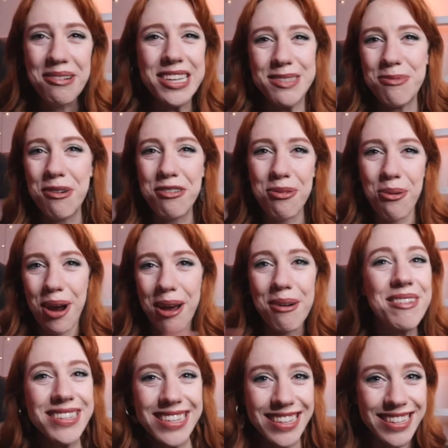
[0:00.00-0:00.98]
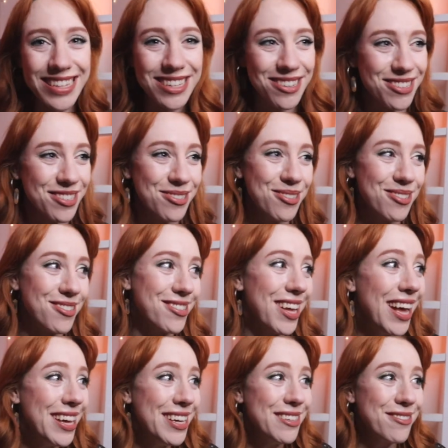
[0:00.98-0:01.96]
was before I went to theater
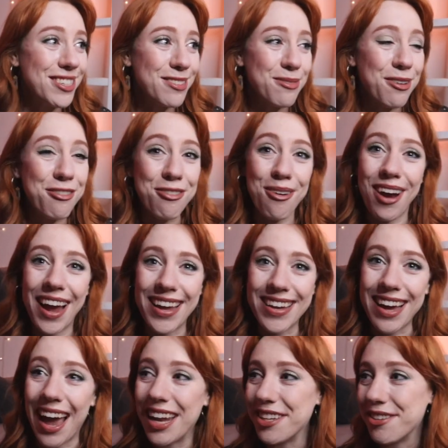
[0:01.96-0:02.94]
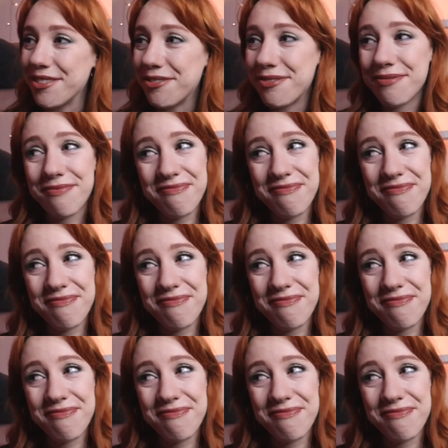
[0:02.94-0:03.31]
school, was before I kind of,